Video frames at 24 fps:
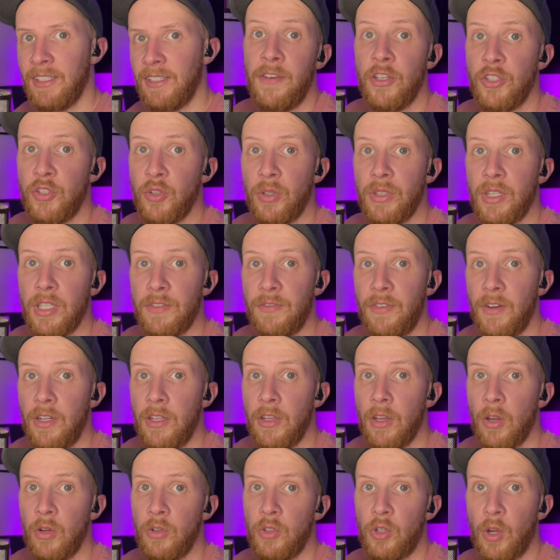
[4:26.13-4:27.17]
If you enjoyed this
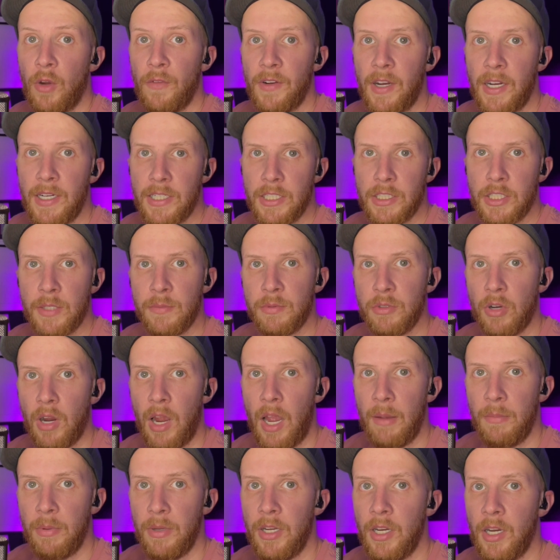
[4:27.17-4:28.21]
video, don't forget to
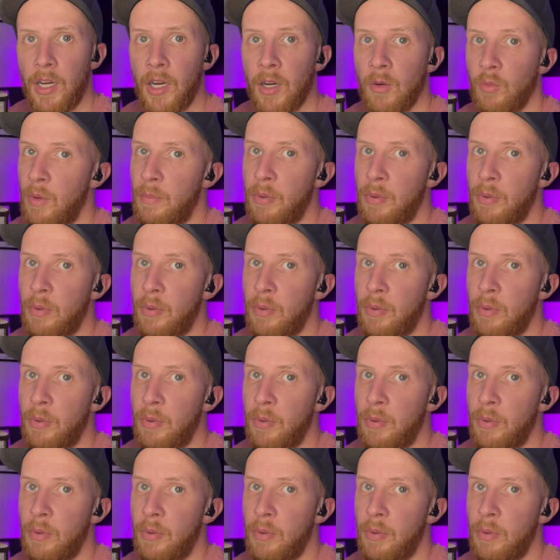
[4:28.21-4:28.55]
subscribe here.